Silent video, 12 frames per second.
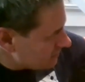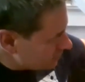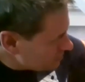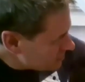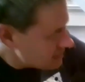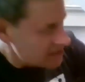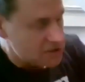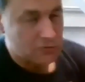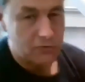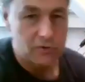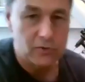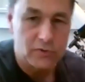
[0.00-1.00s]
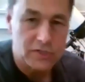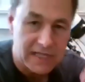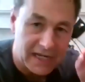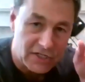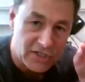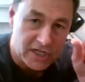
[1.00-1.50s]
loosen these screws
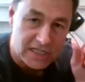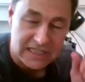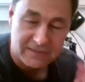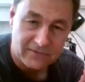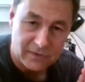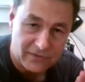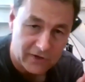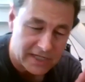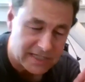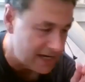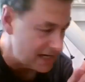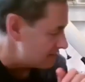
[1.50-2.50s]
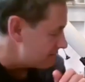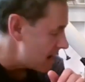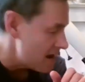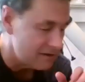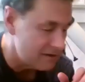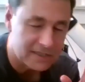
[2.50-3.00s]
and adjust them with very tiny
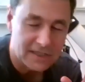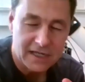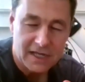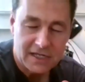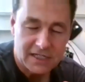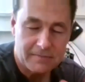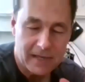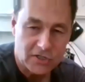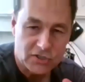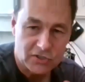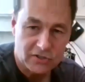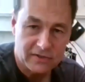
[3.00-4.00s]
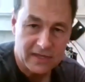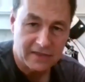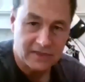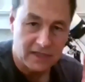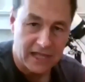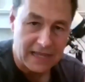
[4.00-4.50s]
amounts to make sure
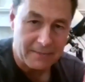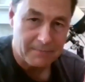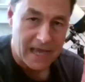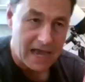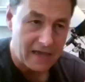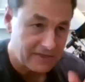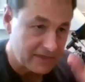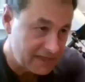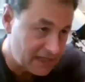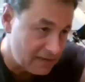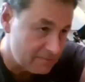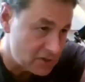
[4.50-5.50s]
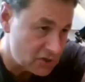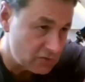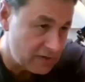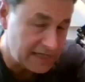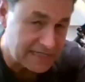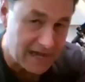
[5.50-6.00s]
that the light path comes
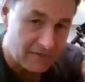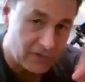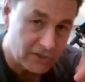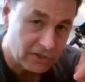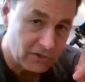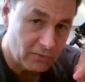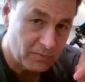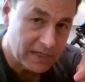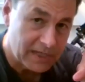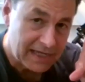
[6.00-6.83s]
straight down the tube